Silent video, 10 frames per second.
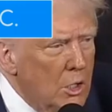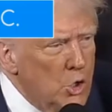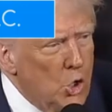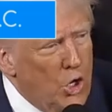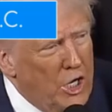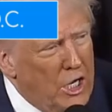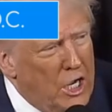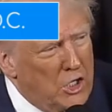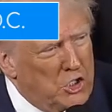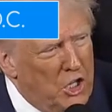Joining
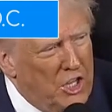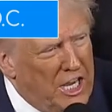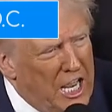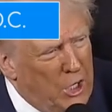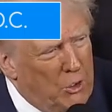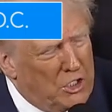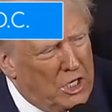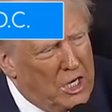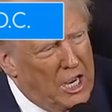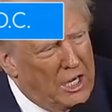us in the gallery
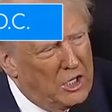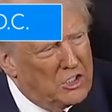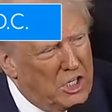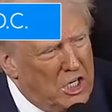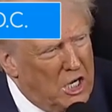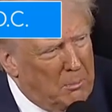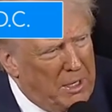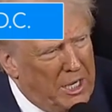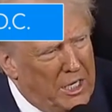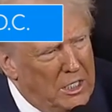tonight is a young
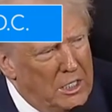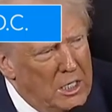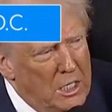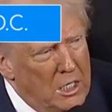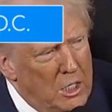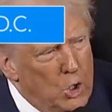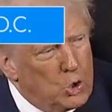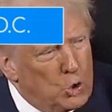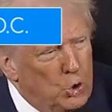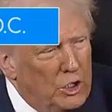man who
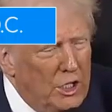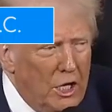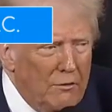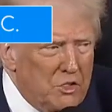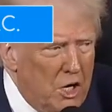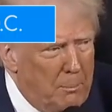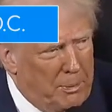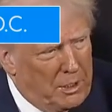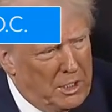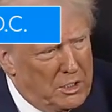truly loves our
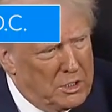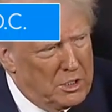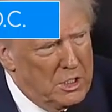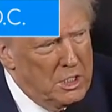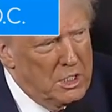police.